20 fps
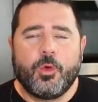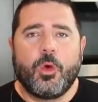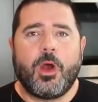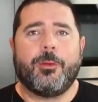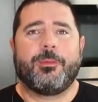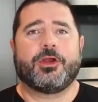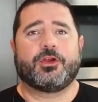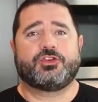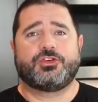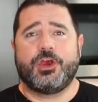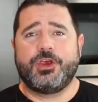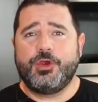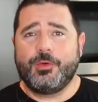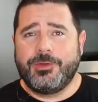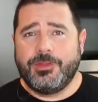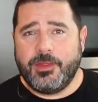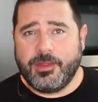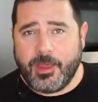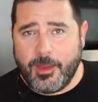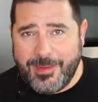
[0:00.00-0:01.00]
I'm gonna show you
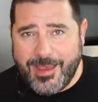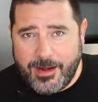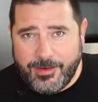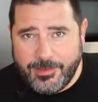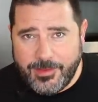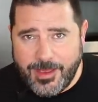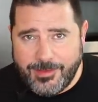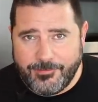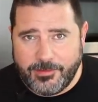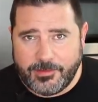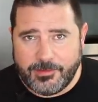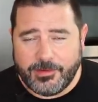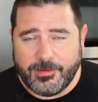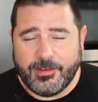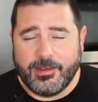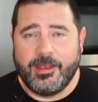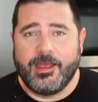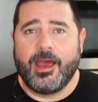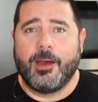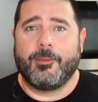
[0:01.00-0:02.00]
when they come out of the oven.
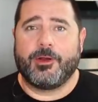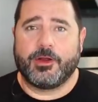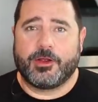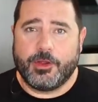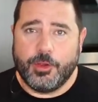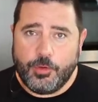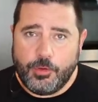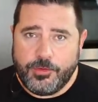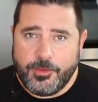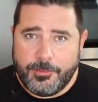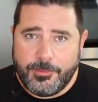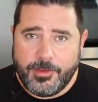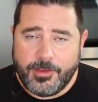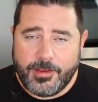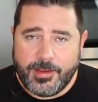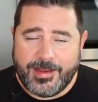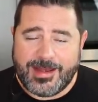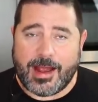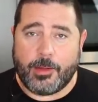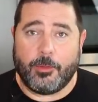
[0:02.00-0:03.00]
I'm gonna cool them
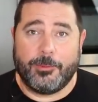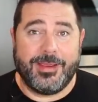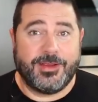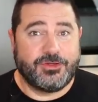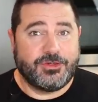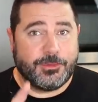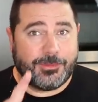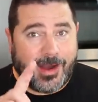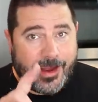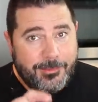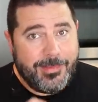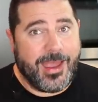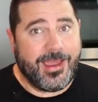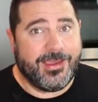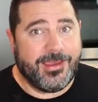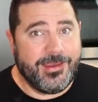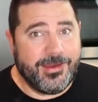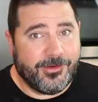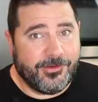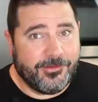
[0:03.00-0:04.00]
and I will meet you right
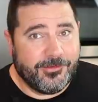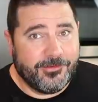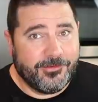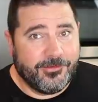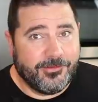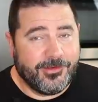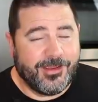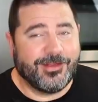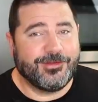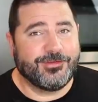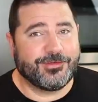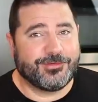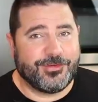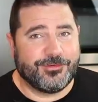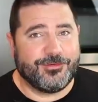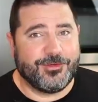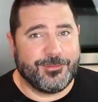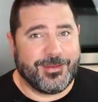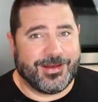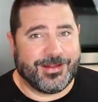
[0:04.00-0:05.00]
back here in just a
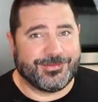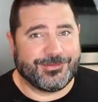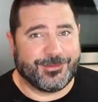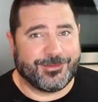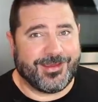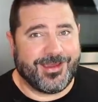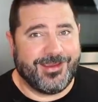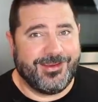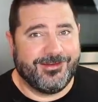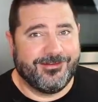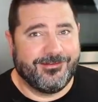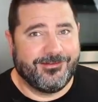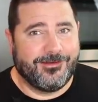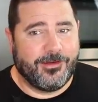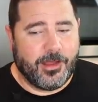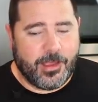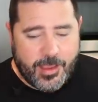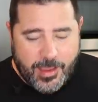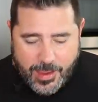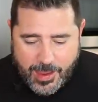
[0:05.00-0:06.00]
few minutes, okay?
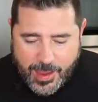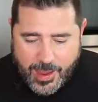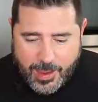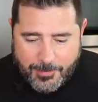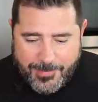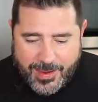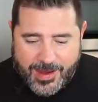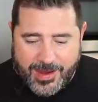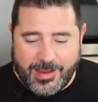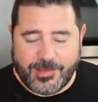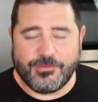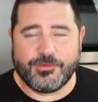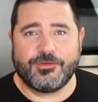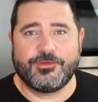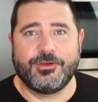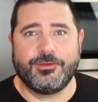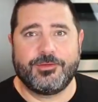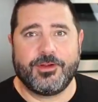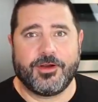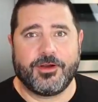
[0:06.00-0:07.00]
My hands are
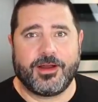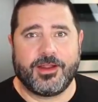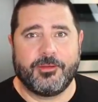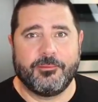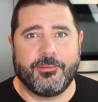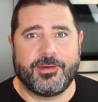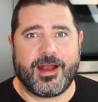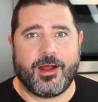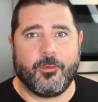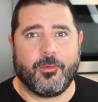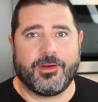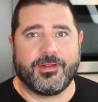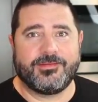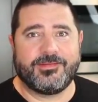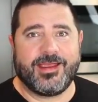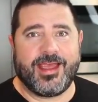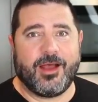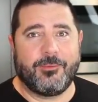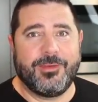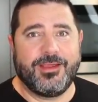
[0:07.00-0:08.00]
too dirty, but I want to
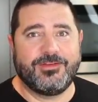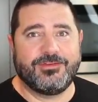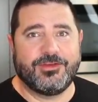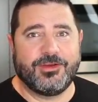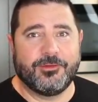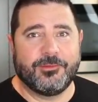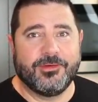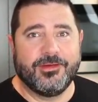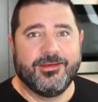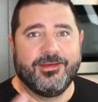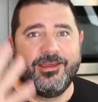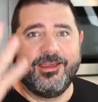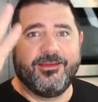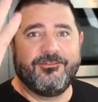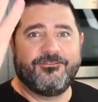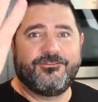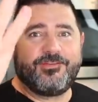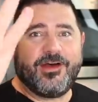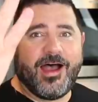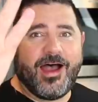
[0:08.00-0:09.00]
say I'll meet you
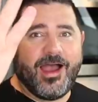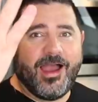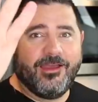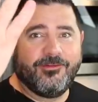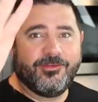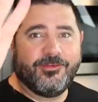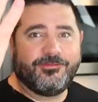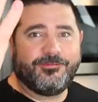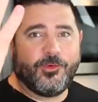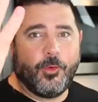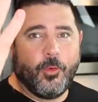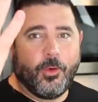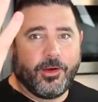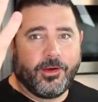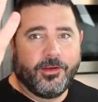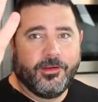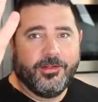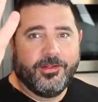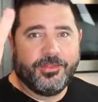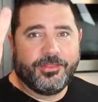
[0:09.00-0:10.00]
in five,
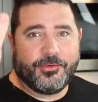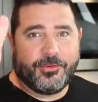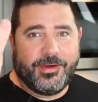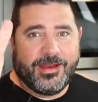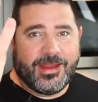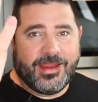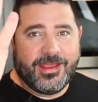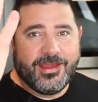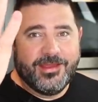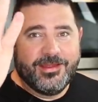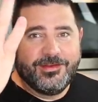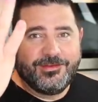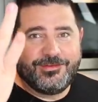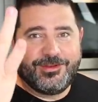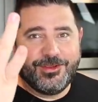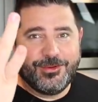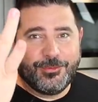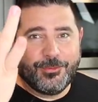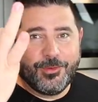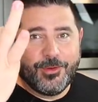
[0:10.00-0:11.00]
four, three,
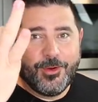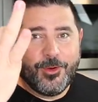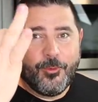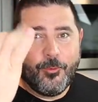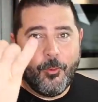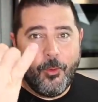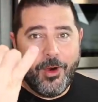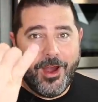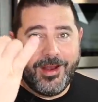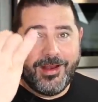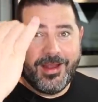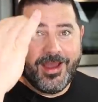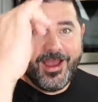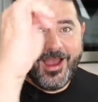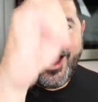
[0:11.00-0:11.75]
two, one.